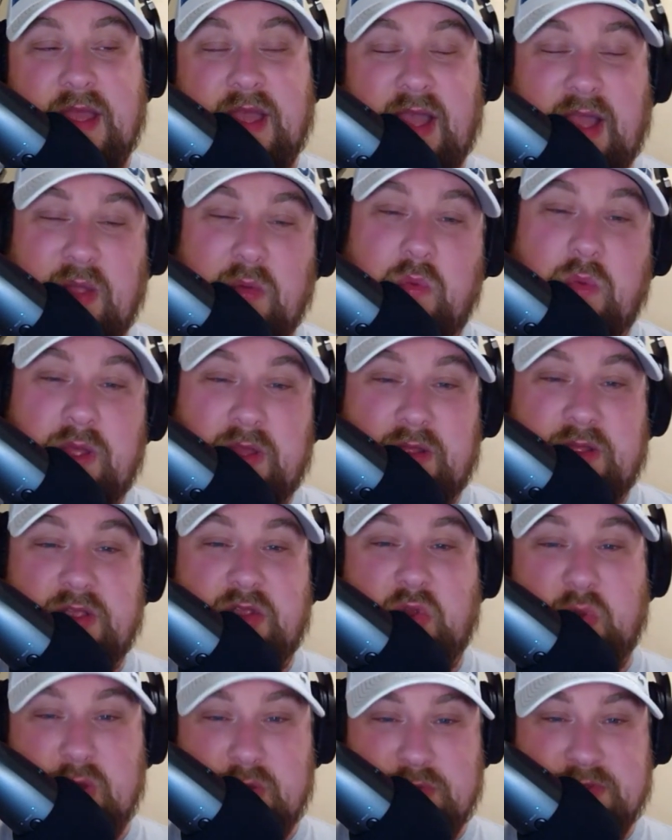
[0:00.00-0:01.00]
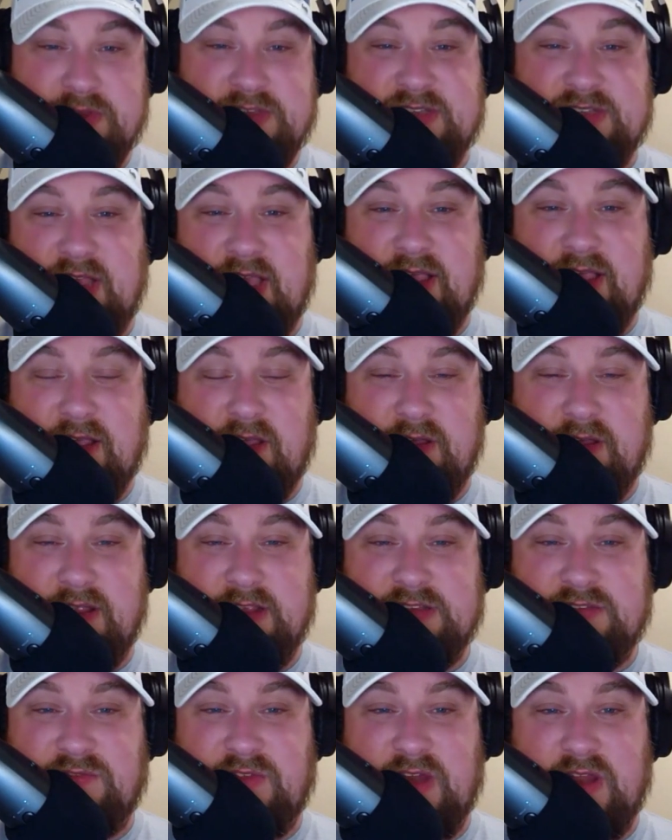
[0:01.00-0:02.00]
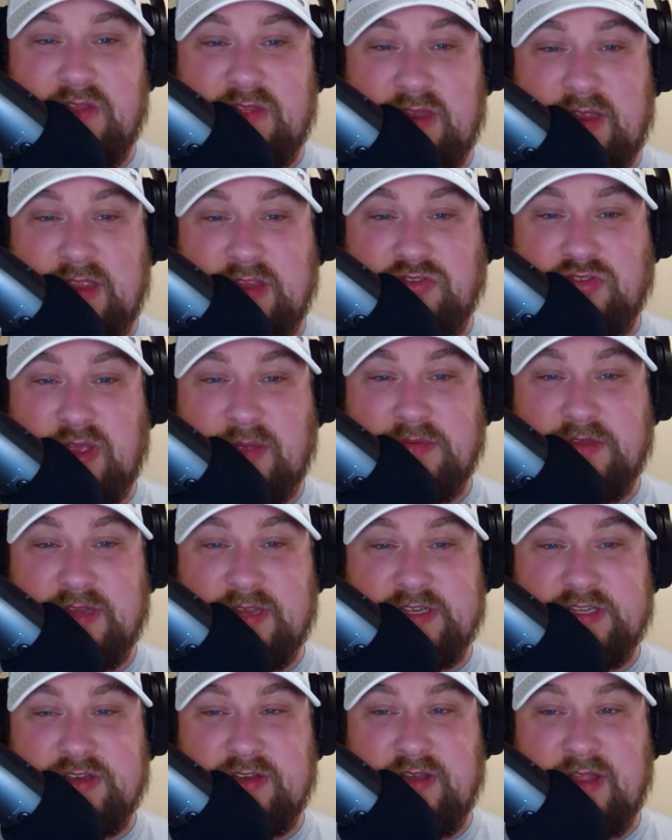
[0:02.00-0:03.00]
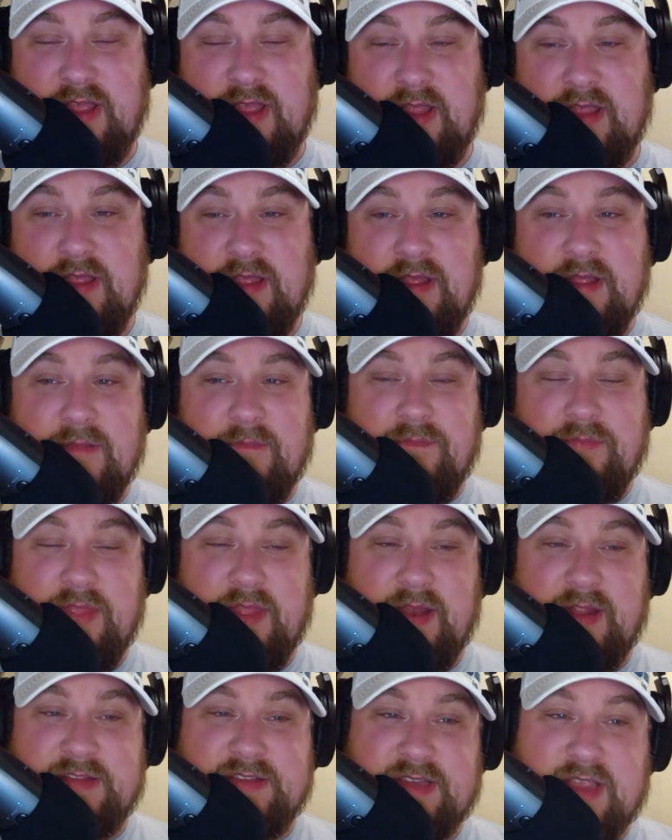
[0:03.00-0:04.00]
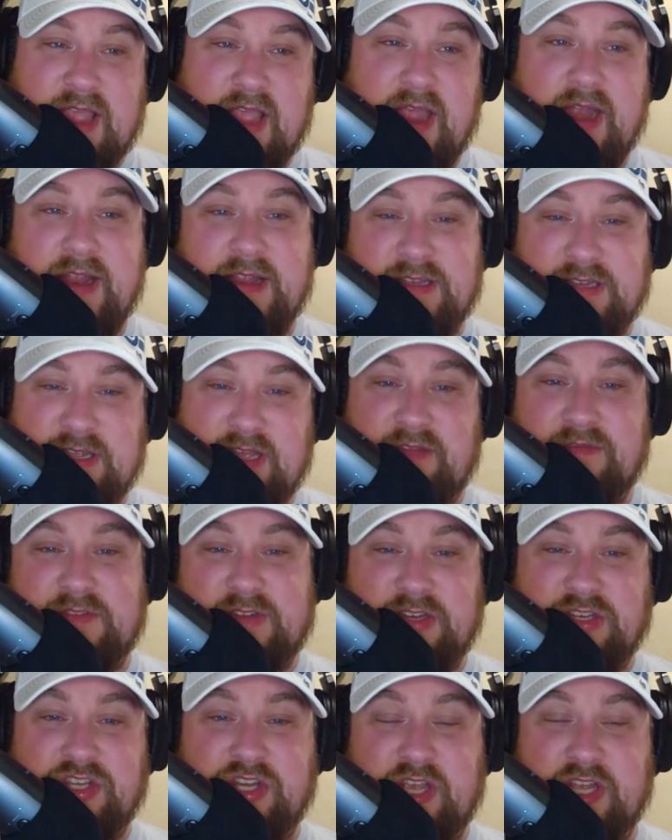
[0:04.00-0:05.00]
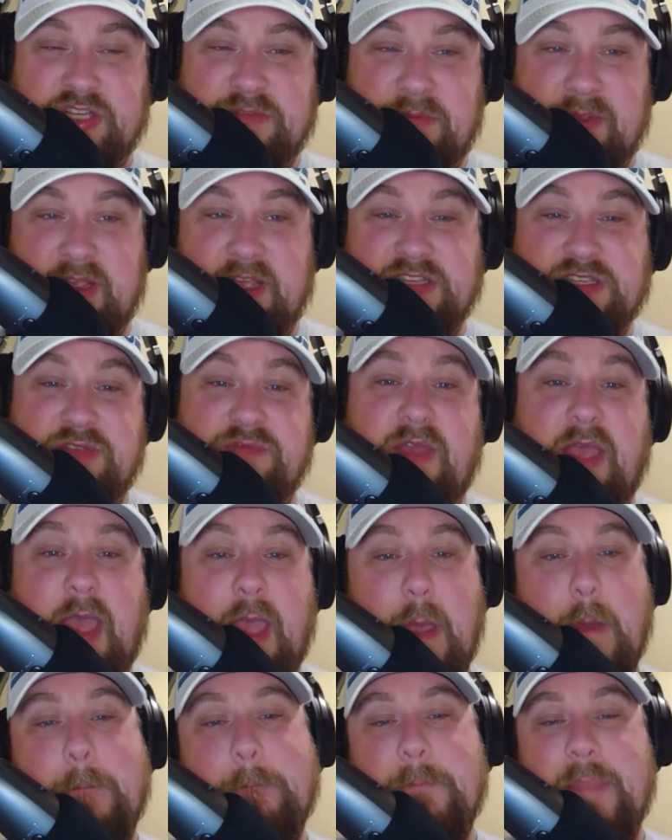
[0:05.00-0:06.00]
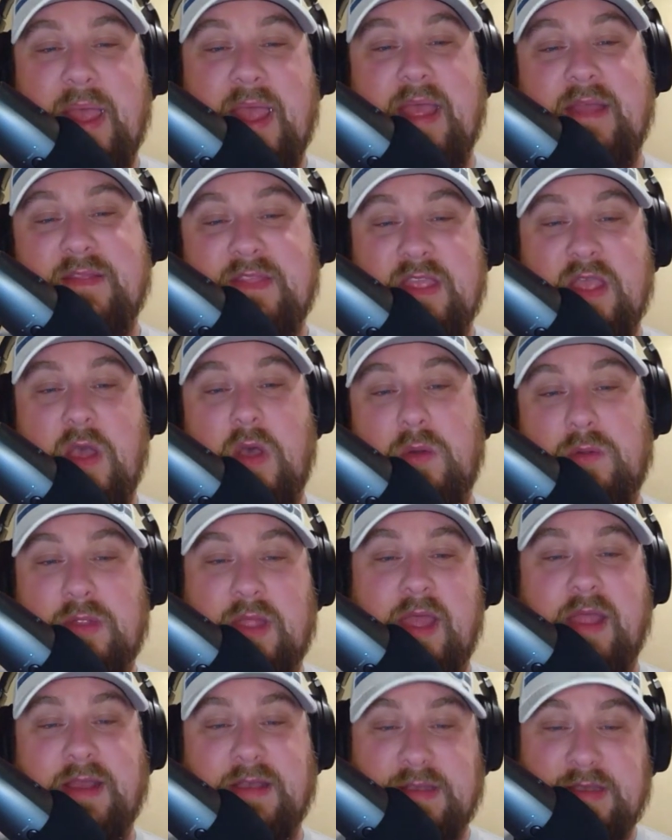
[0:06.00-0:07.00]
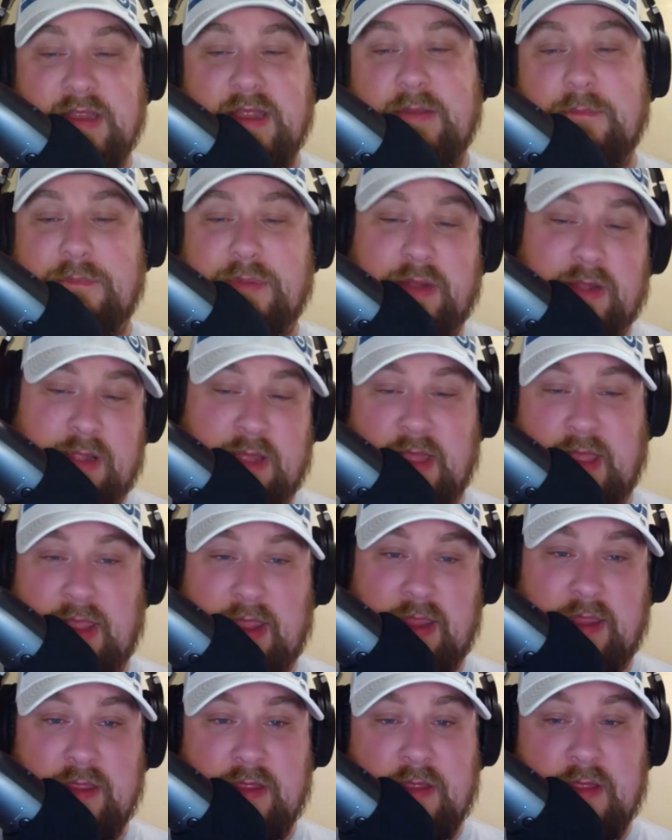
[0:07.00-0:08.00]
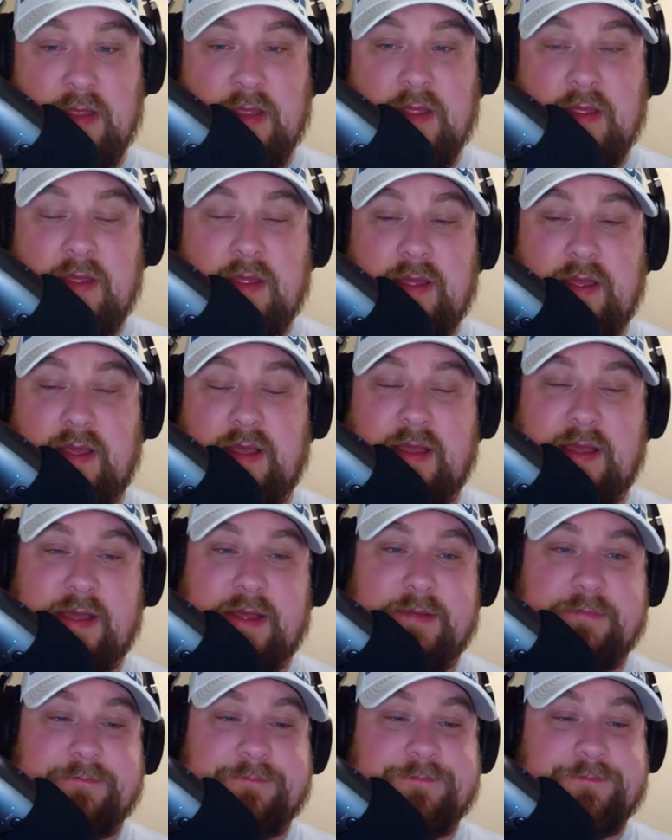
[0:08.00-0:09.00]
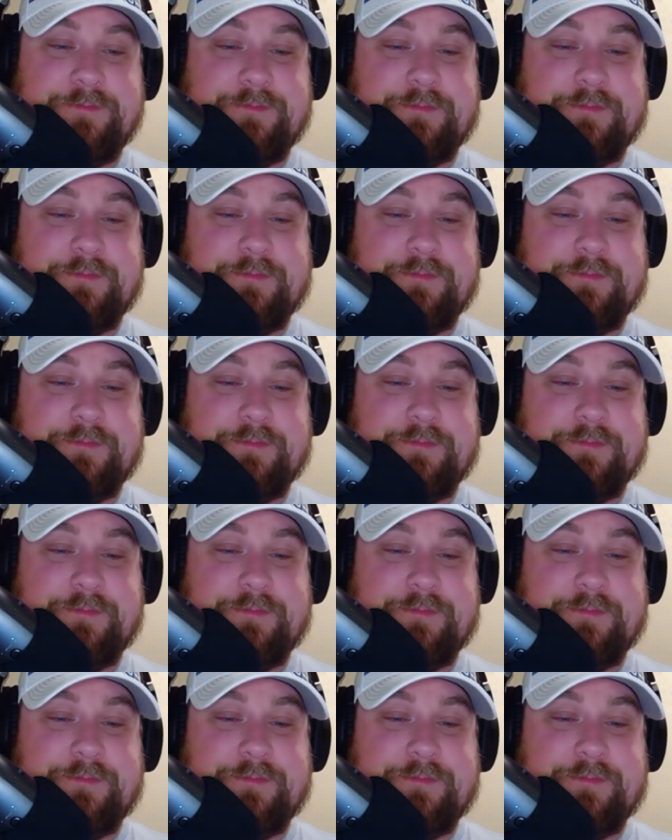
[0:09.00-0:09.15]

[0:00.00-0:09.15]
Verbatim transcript: I will agree with Zach on his video that he dropped yesterday that it's kind of tough to judge because of how bad the O line did play. Um,